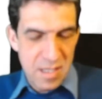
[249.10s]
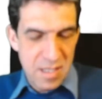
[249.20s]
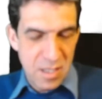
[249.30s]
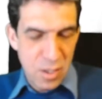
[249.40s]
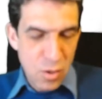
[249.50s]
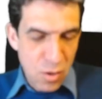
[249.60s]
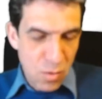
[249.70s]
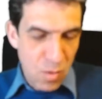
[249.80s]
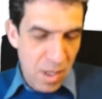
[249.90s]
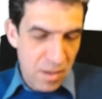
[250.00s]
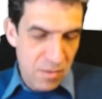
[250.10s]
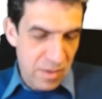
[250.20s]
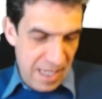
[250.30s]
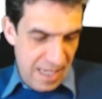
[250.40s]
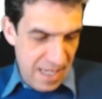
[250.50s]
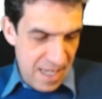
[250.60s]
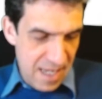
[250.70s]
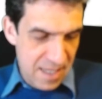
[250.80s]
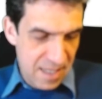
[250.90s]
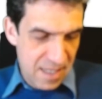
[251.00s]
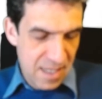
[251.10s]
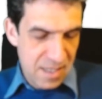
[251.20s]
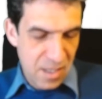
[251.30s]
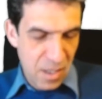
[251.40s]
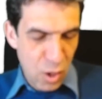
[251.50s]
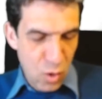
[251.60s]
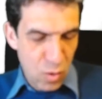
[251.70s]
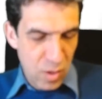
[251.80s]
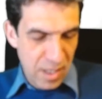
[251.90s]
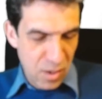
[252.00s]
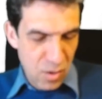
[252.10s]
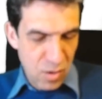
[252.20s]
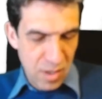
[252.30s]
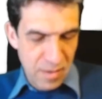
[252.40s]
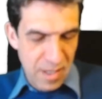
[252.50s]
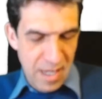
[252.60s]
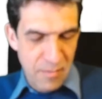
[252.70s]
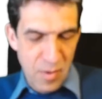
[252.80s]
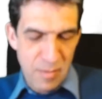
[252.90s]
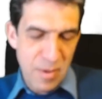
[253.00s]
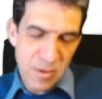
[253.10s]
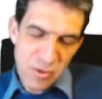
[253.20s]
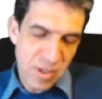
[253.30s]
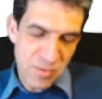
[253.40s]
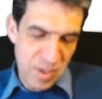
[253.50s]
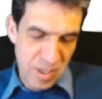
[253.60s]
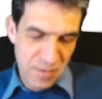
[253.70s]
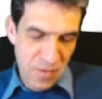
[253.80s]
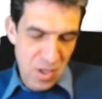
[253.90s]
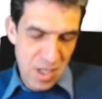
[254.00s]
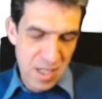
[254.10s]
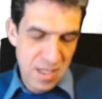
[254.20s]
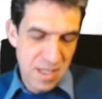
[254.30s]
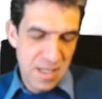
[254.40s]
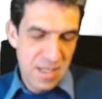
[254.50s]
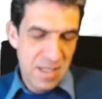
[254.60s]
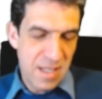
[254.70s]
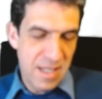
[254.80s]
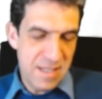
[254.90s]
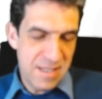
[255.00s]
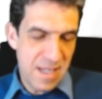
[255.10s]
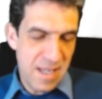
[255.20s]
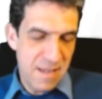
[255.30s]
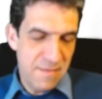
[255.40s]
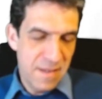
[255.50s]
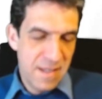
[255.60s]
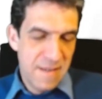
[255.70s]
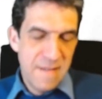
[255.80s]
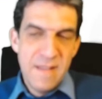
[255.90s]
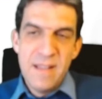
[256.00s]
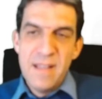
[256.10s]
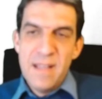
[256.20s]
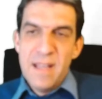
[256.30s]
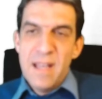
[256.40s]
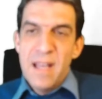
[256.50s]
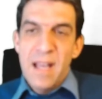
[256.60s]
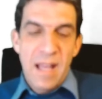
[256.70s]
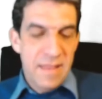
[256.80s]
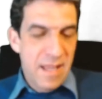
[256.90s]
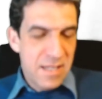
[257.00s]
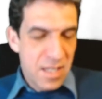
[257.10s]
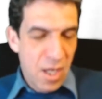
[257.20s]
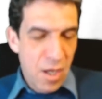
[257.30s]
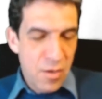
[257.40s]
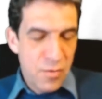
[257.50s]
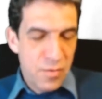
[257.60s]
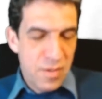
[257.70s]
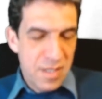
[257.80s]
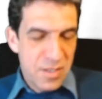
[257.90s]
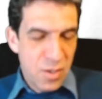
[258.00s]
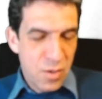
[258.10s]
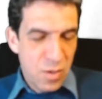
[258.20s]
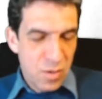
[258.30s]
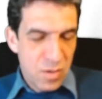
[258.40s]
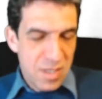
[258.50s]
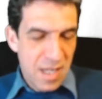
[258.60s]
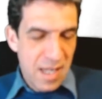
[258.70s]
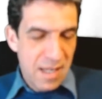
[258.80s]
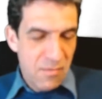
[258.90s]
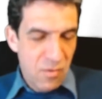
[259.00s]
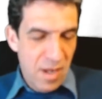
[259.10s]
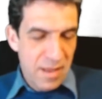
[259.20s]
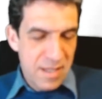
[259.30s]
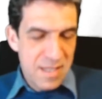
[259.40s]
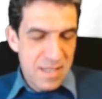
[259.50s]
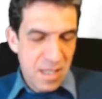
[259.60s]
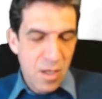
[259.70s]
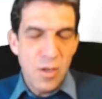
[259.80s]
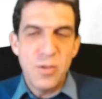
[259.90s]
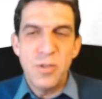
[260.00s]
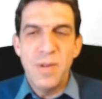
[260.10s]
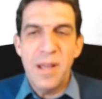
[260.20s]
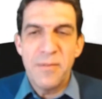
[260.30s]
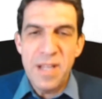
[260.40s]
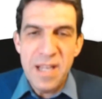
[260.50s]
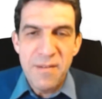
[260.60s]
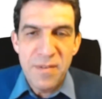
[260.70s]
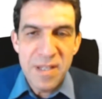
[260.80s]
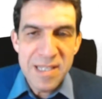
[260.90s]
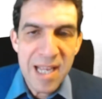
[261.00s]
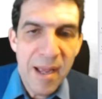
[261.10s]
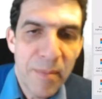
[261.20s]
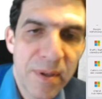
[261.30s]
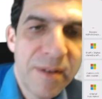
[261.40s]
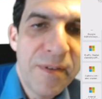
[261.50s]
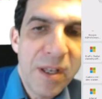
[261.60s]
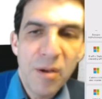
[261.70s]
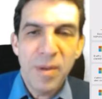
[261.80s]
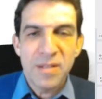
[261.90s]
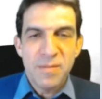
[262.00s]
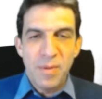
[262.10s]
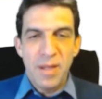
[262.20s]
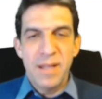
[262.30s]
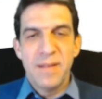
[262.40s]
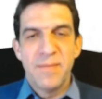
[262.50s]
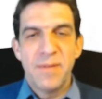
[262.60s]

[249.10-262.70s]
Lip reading: this is a Google one. It is. It's going to call it Google and the name of my email address, which is fine. I hit save. And there's a code. There's Google saying, right, this is the code you now need for this app. If I go back to my